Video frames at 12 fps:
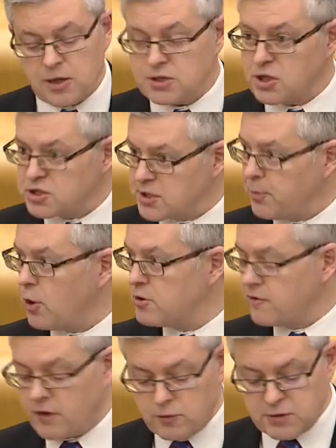I touched upon
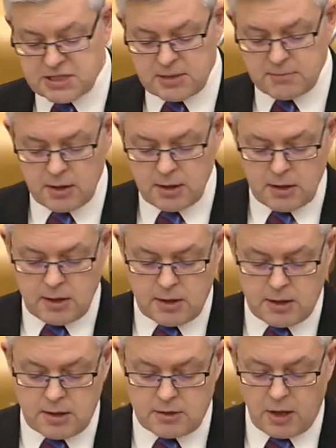the furlough scheme
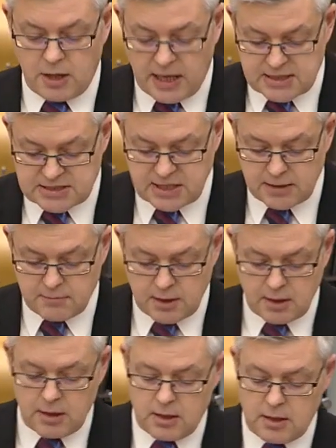the last time,
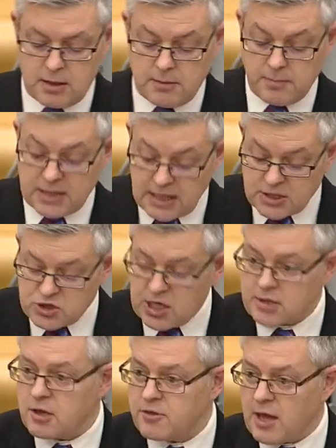and
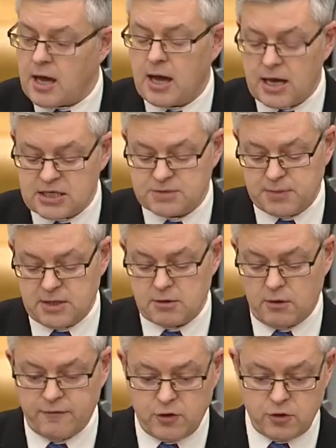generally that has
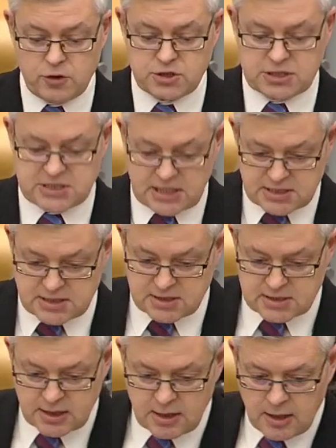been of huge
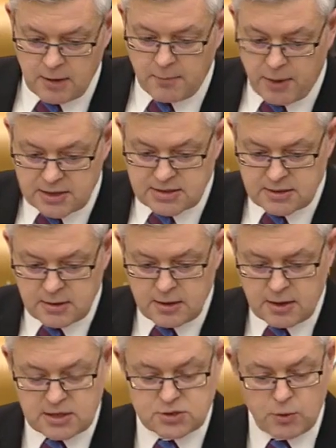assistance. But
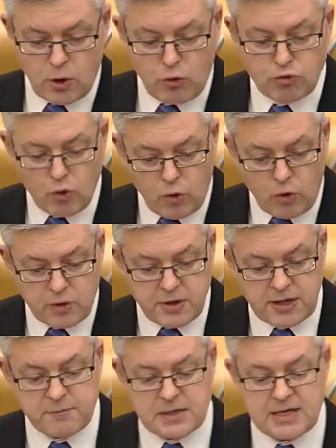as we all know,
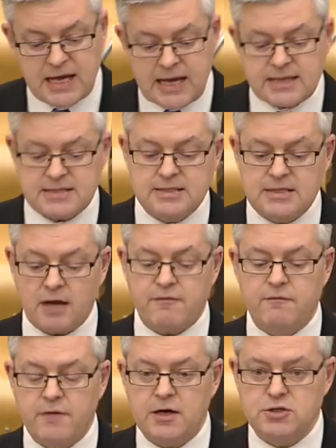there have been 8
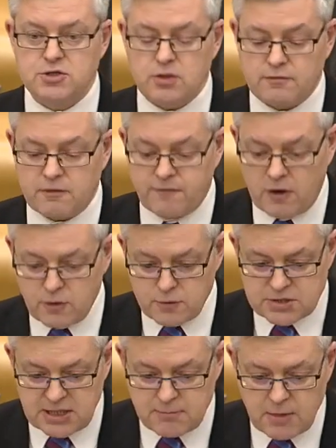different versions of the
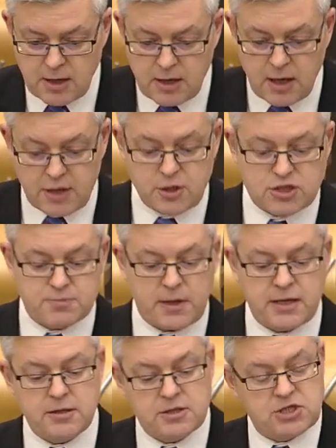furlough scheme announced
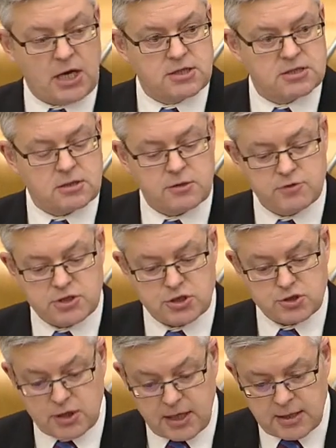by the Chancellor, Rishi
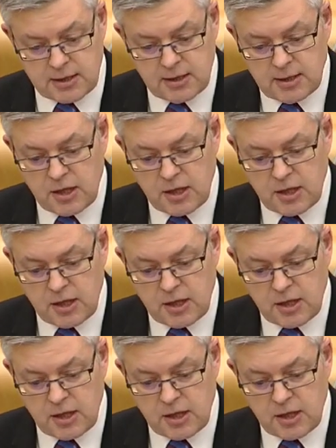Sunak,